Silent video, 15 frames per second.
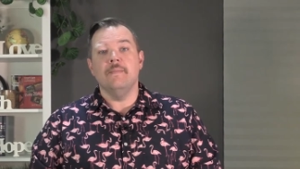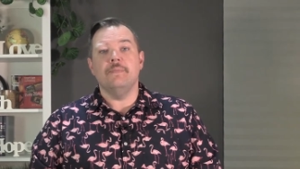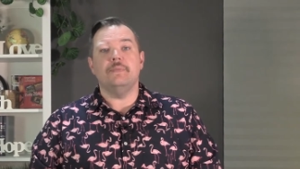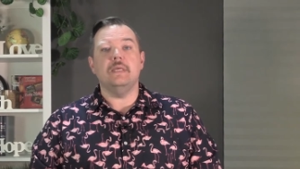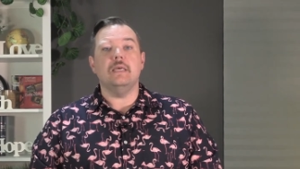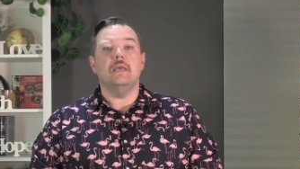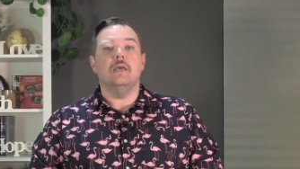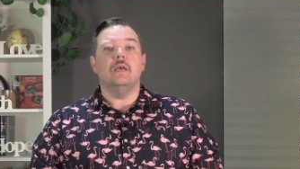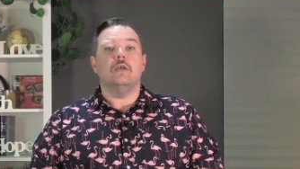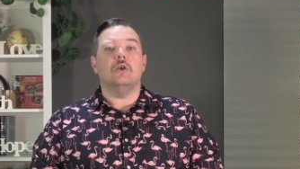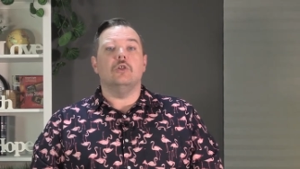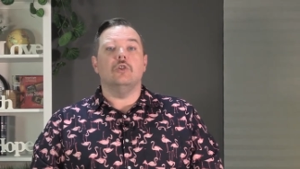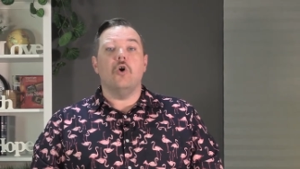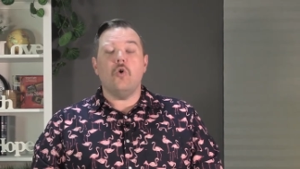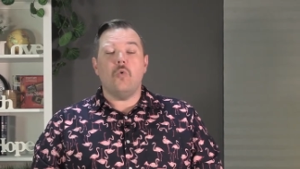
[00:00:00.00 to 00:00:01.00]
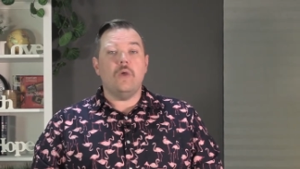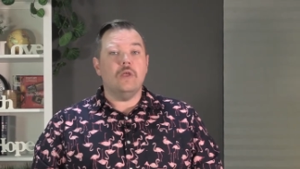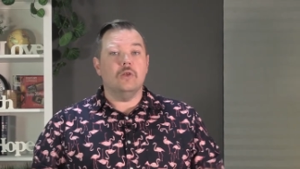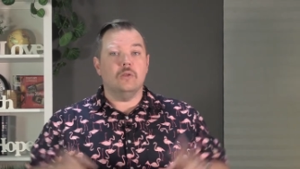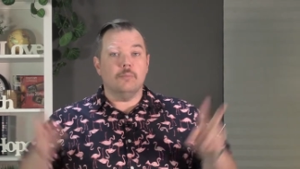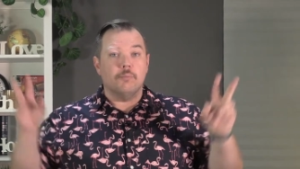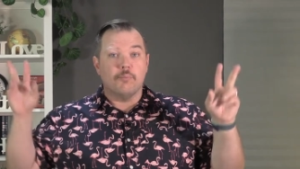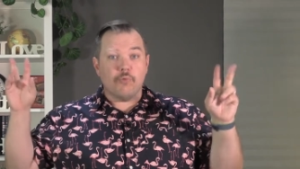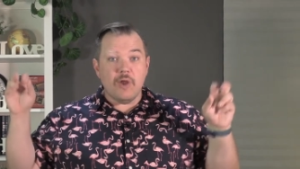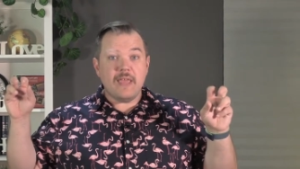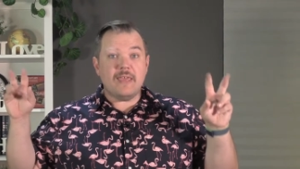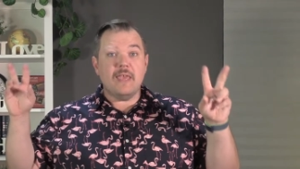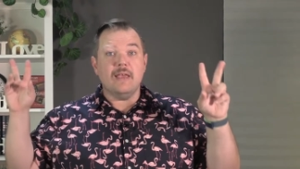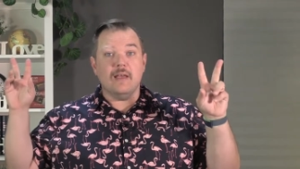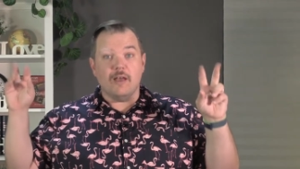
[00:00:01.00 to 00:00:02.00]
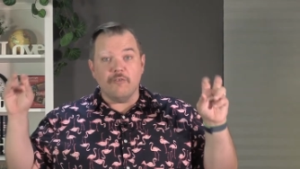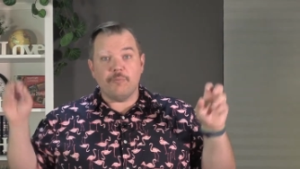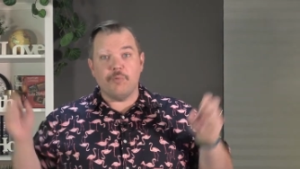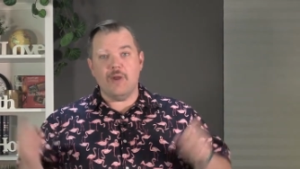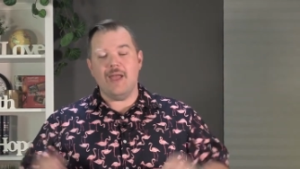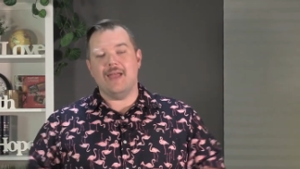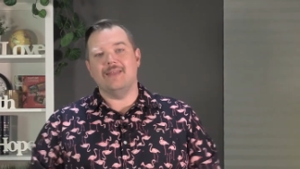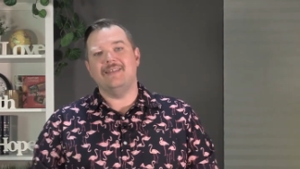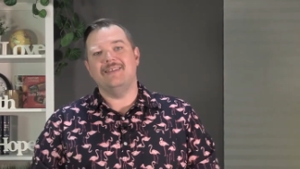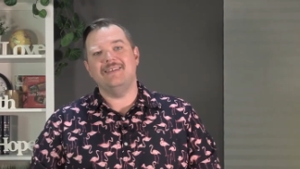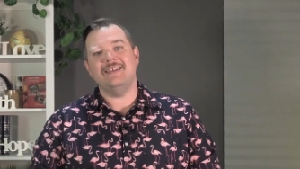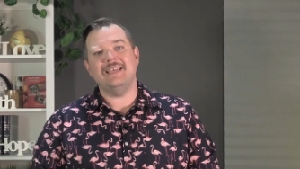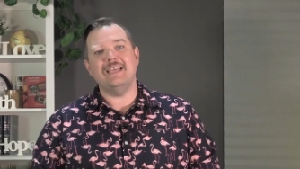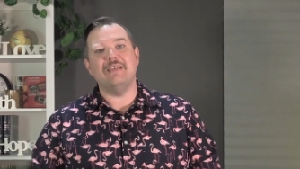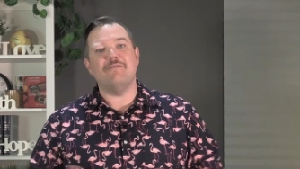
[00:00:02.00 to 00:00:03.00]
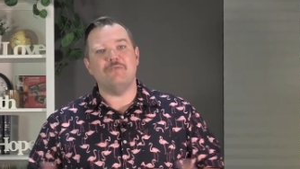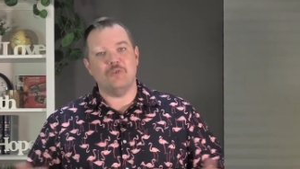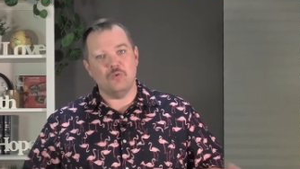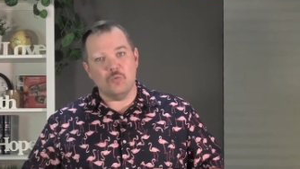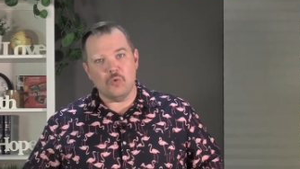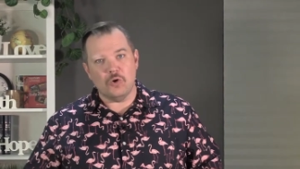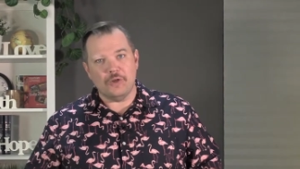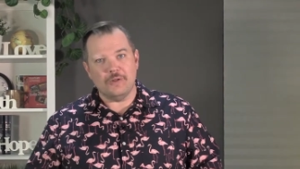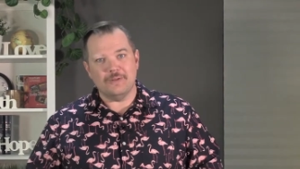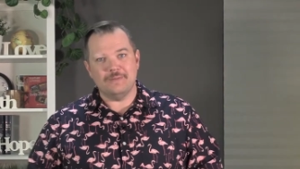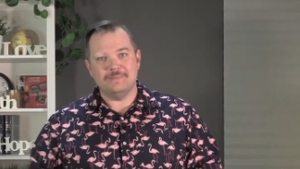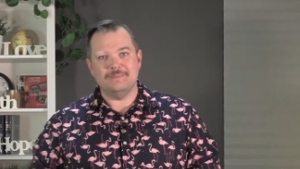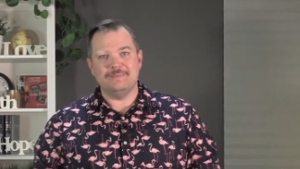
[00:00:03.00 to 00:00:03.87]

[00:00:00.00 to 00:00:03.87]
the colloquial breaking of bread, if you will.